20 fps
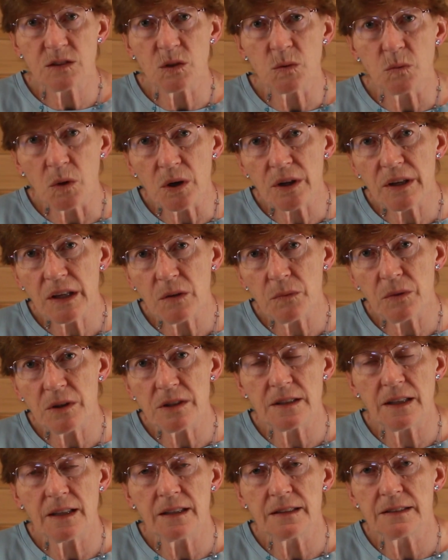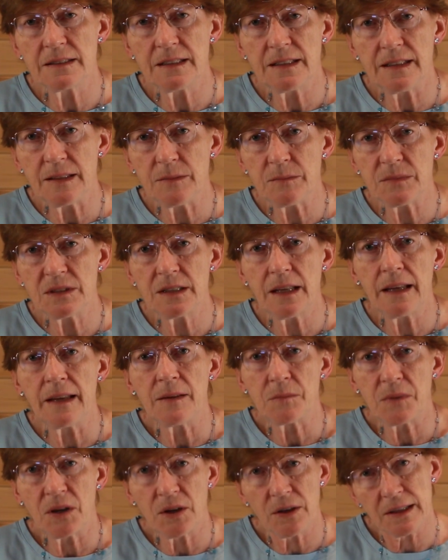to working with sales teams
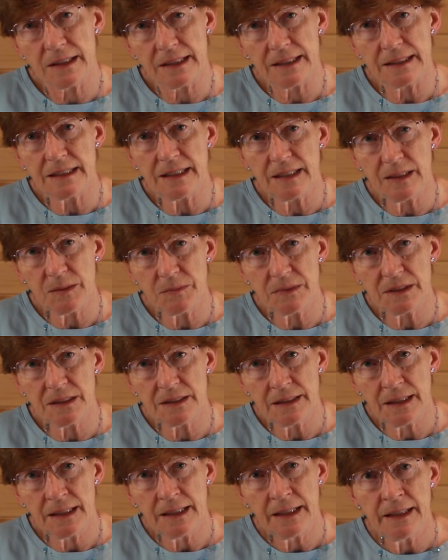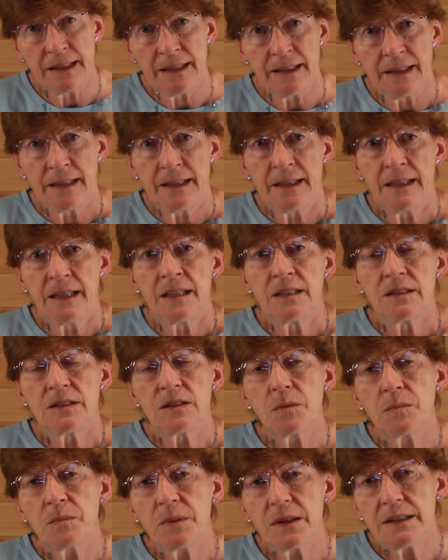and marketing teams.
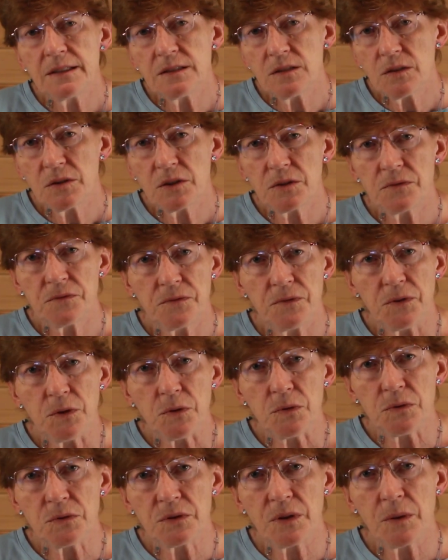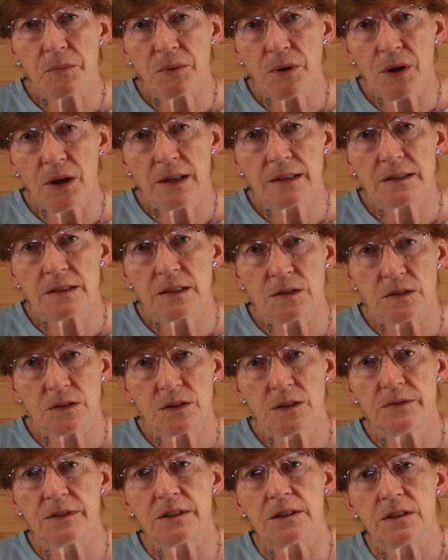So please don't confuse the products and
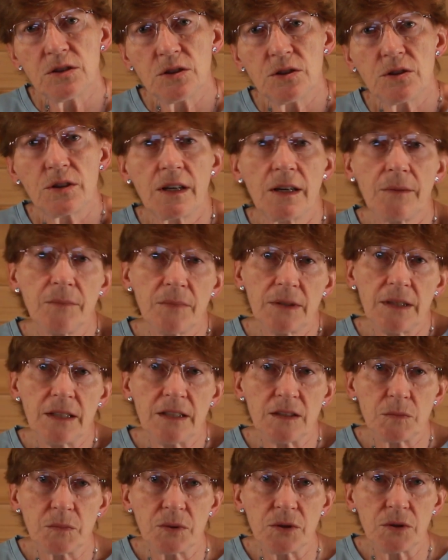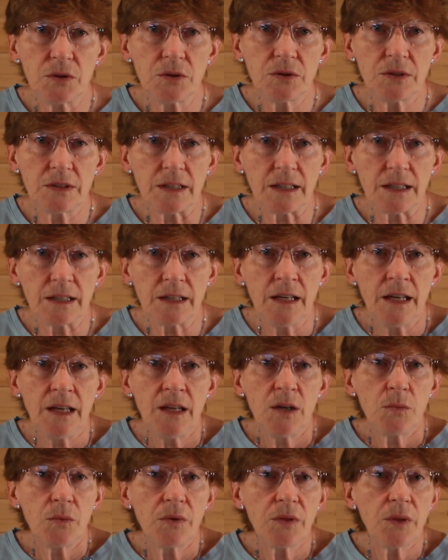services your company is producing
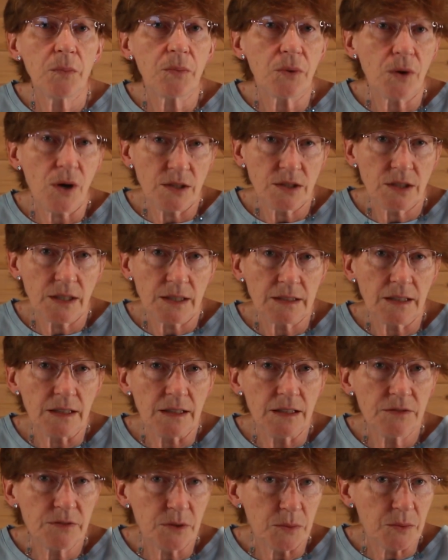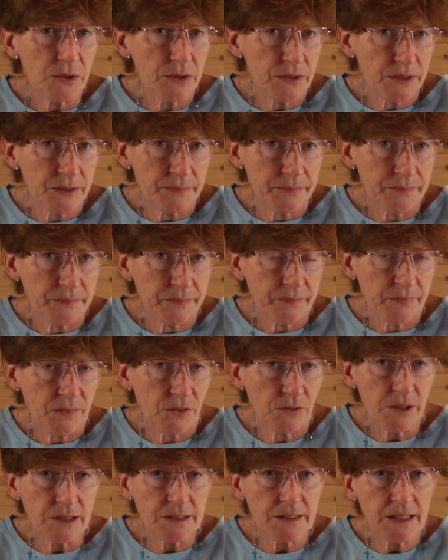with the project deliverables.
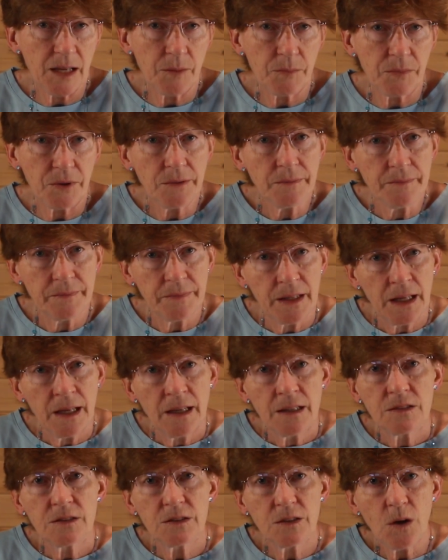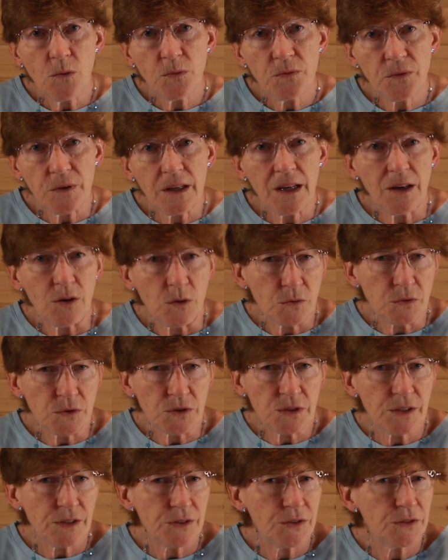For example, Sophie
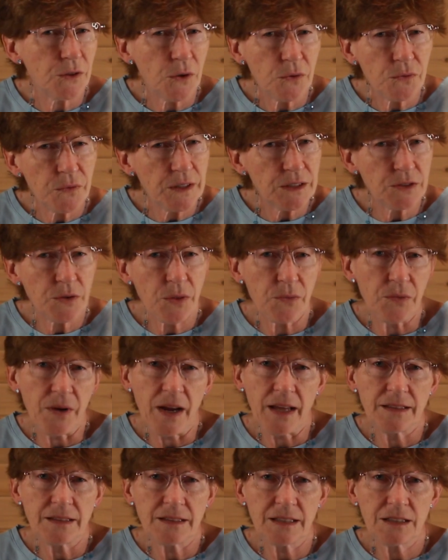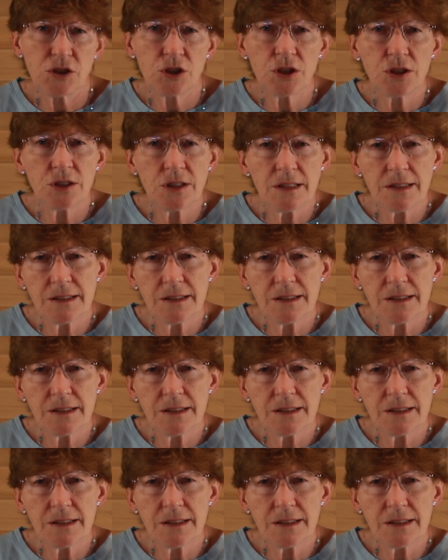owns Sophie's Threads, and she